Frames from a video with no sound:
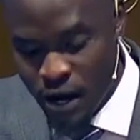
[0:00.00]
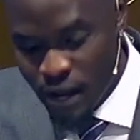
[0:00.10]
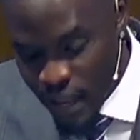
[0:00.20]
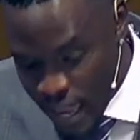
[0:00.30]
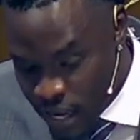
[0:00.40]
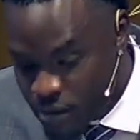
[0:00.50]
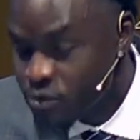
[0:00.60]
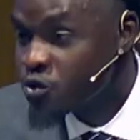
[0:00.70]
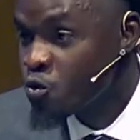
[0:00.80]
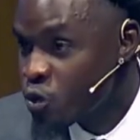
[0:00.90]
aim
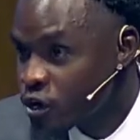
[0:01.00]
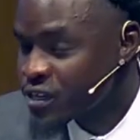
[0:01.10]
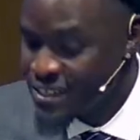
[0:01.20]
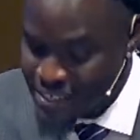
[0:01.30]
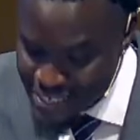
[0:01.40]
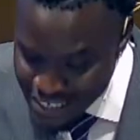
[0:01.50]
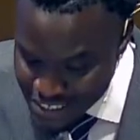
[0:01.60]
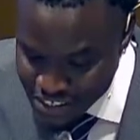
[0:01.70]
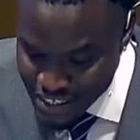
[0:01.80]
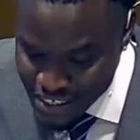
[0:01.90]
to work
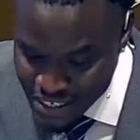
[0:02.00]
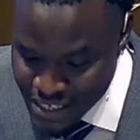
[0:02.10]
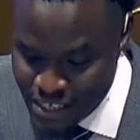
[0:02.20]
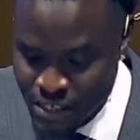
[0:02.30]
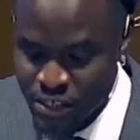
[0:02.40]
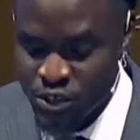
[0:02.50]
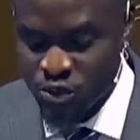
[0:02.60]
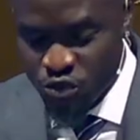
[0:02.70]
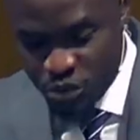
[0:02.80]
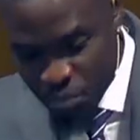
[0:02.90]
diligently
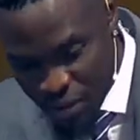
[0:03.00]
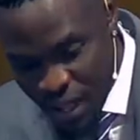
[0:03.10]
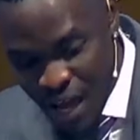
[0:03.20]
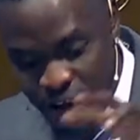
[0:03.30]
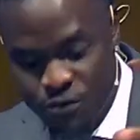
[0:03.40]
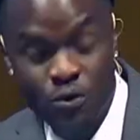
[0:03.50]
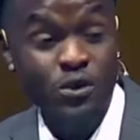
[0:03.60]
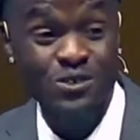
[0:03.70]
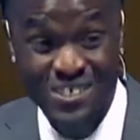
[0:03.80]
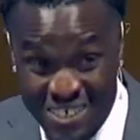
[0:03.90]
to supply for
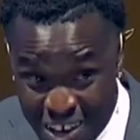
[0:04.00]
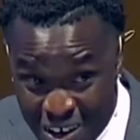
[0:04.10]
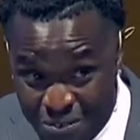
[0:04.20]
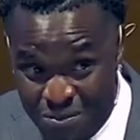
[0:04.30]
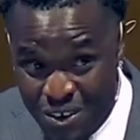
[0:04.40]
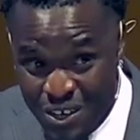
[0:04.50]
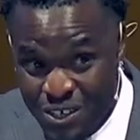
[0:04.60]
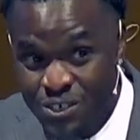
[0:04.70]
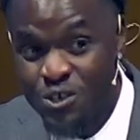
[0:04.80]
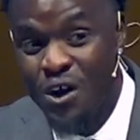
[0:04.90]
yourself,
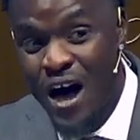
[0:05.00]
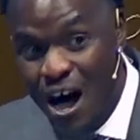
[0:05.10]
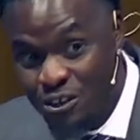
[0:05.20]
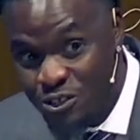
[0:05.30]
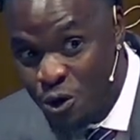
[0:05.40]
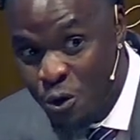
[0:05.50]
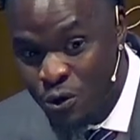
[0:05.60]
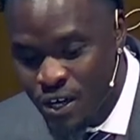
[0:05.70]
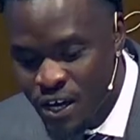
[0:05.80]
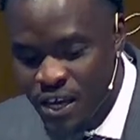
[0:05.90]
your
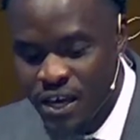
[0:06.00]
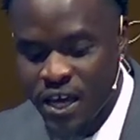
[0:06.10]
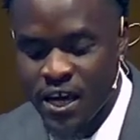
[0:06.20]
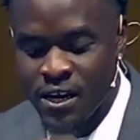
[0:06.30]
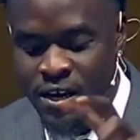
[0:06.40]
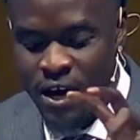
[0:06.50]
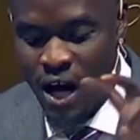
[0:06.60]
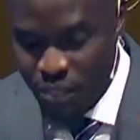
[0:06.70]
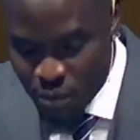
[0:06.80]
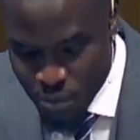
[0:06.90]
household, and
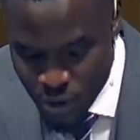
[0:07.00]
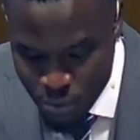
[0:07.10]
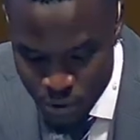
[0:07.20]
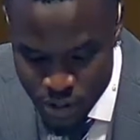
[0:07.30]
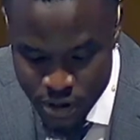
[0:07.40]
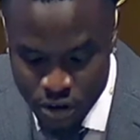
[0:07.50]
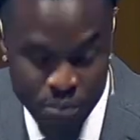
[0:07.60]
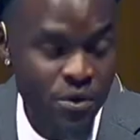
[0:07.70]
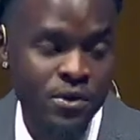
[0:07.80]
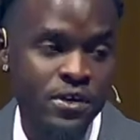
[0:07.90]
other people in the
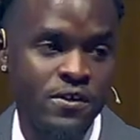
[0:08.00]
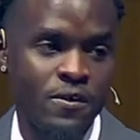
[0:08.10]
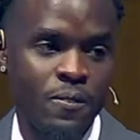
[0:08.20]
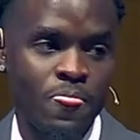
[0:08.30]
community.